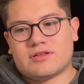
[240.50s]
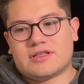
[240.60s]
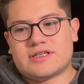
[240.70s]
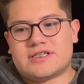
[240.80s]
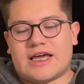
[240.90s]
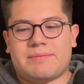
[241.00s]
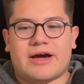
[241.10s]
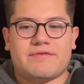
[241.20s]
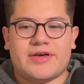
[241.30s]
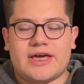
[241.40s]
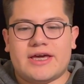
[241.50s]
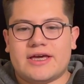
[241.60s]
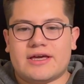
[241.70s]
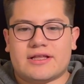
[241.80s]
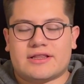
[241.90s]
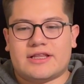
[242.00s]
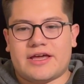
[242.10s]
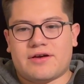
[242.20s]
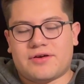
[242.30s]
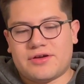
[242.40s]
same IV that
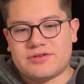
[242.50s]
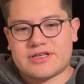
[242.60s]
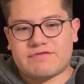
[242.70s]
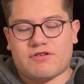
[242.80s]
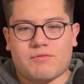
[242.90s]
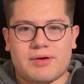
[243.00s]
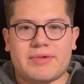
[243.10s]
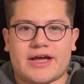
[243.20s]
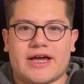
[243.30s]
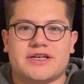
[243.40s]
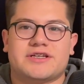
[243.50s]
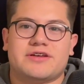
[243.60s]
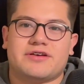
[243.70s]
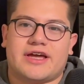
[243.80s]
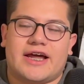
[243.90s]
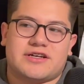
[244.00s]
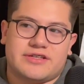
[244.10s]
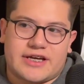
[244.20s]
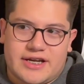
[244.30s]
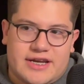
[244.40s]
you're using for one medication, you can
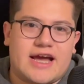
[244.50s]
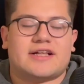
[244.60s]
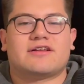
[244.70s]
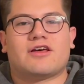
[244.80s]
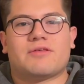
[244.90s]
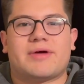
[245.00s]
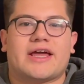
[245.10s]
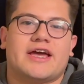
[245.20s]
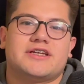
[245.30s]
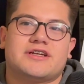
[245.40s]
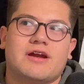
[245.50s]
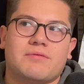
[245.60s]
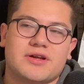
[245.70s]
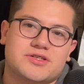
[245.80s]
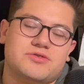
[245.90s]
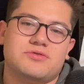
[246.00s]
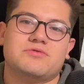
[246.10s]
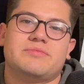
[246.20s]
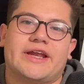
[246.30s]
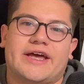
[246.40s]
actually connect another medication and run
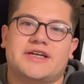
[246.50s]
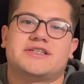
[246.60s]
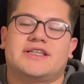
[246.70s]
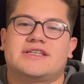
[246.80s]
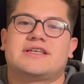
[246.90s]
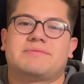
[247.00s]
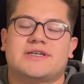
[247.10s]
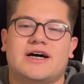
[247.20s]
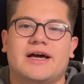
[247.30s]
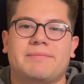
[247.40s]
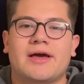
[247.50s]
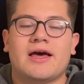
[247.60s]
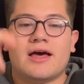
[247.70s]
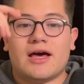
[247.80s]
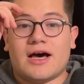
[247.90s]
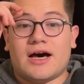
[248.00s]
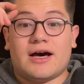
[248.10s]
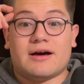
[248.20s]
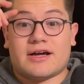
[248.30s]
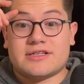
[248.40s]
2 medications at the same time,
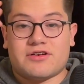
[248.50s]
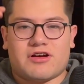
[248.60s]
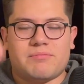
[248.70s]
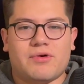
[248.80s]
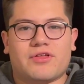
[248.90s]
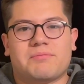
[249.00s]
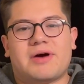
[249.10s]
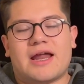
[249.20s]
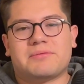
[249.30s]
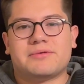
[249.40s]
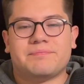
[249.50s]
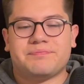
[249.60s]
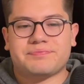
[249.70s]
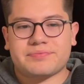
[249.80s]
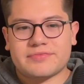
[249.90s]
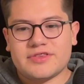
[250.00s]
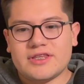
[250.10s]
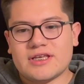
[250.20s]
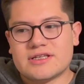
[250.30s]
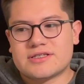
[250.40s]
because they're both compatible.
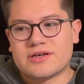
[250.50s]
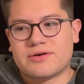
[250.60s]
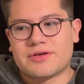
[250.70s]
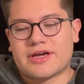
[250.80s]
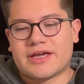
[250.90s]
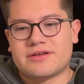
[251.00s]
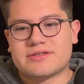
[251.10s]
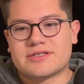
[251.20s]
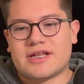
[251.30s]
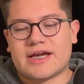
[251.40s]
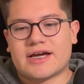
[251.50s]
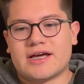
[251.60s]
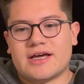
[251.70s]
So you can use like